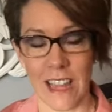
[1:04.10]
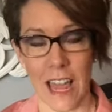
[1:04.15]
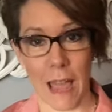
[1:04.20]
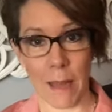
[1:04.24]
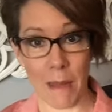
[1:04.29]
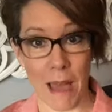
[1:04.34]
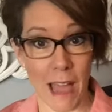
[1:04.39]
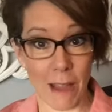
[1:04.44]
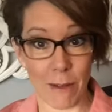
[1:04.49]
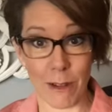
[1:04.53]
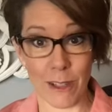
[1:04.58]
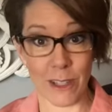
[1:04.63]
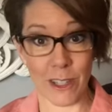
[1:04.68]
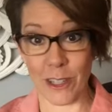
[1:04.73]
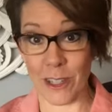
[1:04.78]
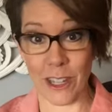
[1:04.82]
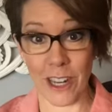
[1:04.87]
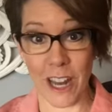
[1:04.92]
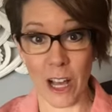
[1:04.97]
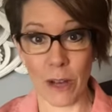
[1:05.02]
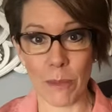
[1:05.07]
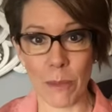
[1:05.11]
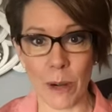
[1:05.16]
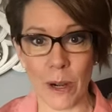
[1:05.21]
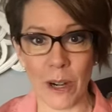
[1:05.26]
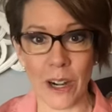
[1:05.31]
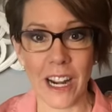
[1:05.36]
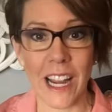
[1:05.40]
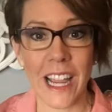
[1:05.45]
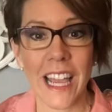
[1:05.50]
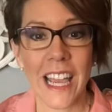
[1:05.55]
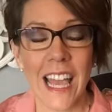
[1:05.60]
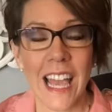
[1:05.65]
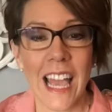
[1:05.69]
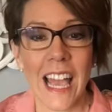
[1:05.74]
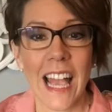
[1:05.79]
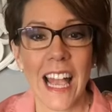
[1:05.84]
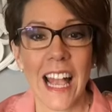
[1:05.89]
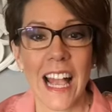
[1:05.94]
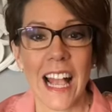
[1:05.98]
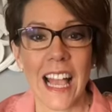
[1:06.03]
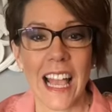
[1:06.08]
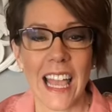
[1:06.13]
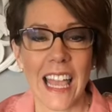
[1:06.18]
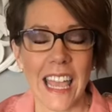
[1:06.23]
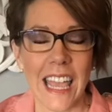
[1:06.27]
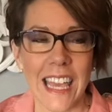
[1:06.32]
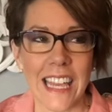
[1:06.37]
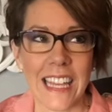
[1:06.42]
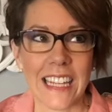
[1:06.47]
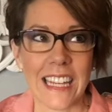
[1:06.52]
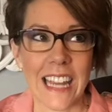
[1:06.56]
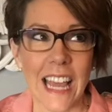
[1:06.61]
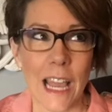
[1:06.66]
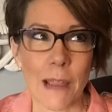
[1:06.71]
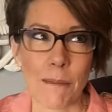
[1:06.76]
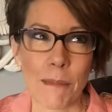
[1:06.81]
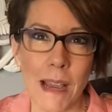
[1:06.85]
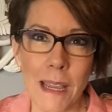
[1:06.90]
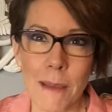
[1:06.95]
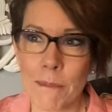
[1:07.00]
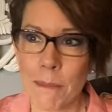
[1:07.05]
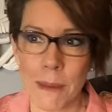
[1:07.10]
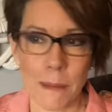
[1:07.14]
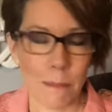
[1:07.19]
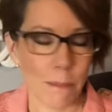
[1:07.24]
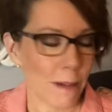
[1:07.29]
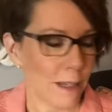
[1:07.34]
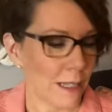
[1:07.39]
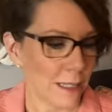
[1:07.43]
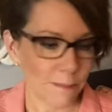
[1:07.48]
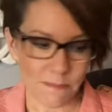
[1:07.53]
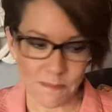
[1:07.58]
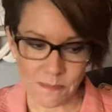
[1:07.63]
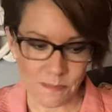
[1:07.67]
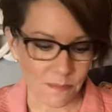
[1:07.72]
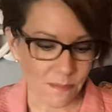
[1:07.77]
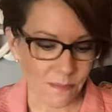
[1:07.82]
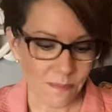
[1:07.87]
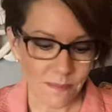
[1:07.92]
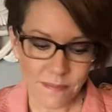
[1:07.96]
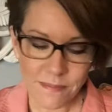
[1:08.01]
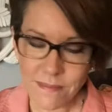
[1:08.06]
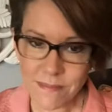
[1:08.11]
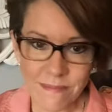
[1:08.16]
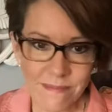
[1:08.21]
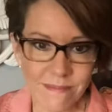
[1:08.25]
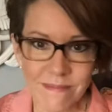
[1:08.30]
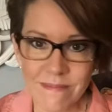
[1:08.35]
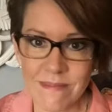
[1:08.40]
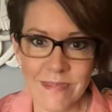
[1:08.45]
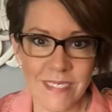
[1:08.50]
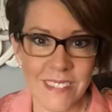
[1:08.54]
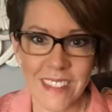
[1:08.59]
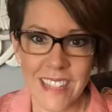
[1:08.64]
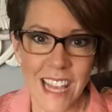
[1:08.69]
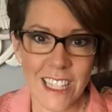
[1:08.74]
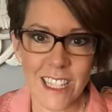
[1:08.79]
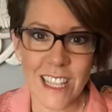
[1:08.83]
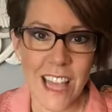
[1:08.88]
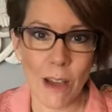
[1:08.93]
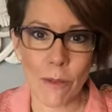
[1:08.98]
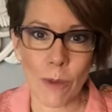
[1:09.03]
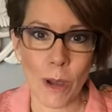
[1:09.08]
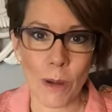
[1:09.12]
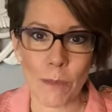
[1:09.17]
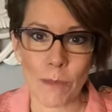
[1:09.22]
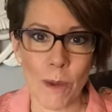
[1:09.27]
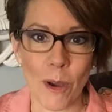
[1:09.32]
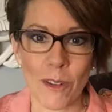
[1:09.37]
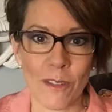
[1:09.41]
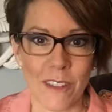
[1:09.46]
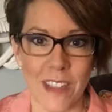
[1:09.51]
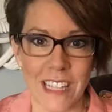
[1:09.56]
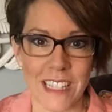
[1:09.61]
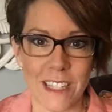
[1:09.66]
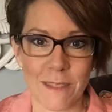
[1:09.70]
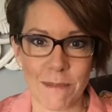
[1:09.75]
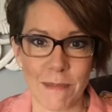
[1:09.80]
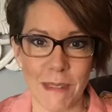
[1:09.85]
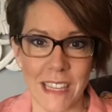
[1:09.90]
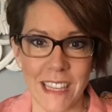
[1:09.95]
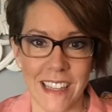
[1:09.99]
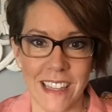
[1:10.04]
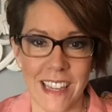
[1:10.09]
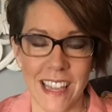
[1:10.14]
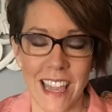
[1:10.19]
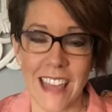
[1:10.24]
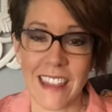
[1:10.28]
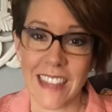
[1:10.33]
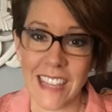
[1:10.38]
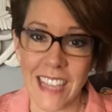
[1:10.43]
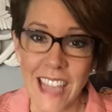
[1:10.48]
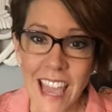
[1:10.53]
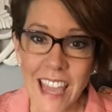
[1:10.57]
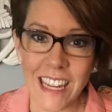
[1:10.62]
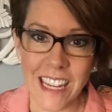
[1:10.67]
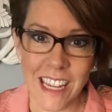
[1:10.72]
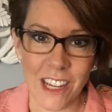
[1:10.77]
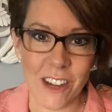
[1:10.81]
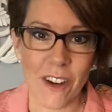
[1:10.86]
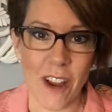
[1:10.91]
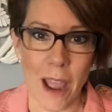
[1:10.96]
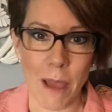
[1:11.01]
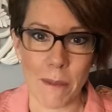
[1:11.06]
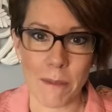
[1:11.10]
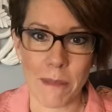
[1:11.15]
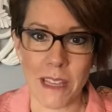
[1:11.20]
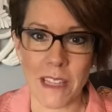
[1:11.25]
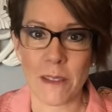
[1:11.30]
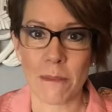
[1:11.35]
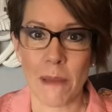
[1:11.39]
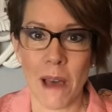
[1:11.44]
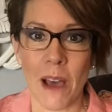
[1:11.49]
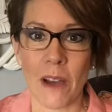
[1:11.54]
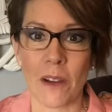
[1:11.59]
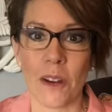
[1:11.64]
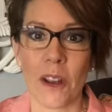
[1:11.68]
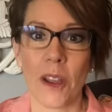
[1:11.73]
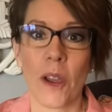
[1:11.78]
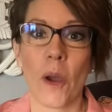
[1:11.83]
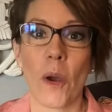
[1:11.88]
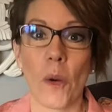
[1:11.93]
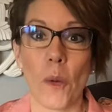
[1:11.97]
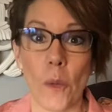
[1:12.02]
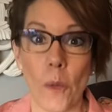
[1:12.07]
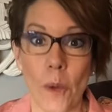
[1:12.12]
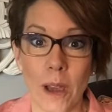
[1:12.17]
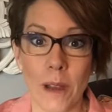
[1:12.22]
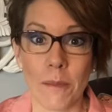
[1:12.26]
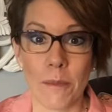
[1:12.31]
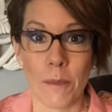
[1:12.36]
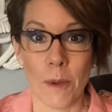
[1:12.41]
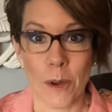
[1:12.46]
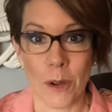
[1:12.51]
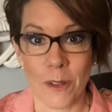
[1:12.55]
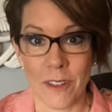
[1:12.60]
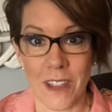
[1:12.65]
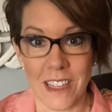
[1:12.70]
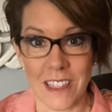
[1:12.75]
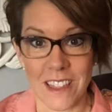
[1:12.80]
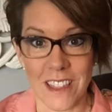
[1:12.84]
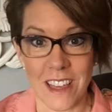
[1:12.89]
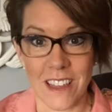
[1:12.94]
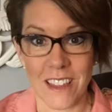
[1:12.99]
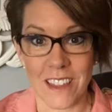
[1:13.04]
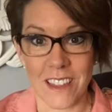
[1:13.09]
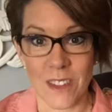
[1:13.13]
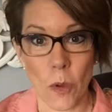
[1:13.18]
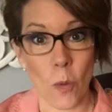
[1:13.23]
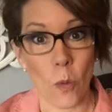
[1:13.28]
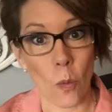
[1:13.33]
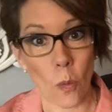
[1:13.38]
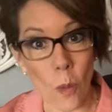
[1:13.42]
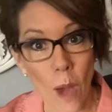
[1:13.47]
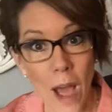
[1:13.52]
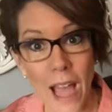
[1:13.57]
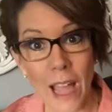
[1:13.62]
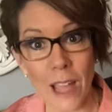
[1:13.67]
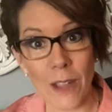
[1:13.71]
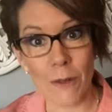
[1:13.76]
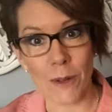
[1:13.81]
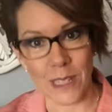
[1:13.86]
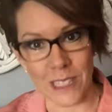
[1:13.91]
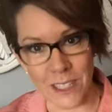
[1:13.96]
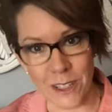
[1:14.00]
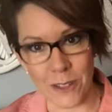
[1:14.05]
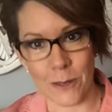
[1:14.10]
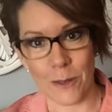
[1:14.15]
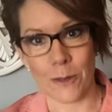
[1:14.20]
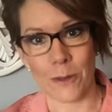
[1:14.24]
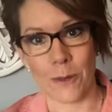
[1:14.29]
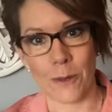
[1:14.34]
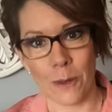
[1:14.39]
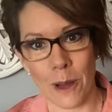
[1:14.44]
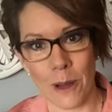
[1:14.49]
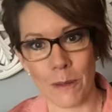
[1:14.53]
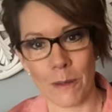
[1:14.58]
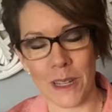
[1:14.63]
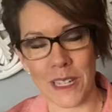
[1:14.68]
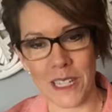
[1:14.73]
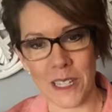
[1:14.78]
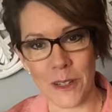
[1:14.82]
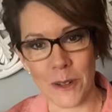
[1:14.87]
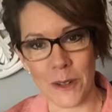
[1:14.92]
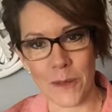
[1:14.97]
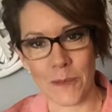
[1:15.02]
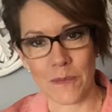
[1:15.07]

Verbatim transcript: time I was a good helper, and I might be, but that's not what motivates me. And the Enneagram is about what motivates us, why we do what we do.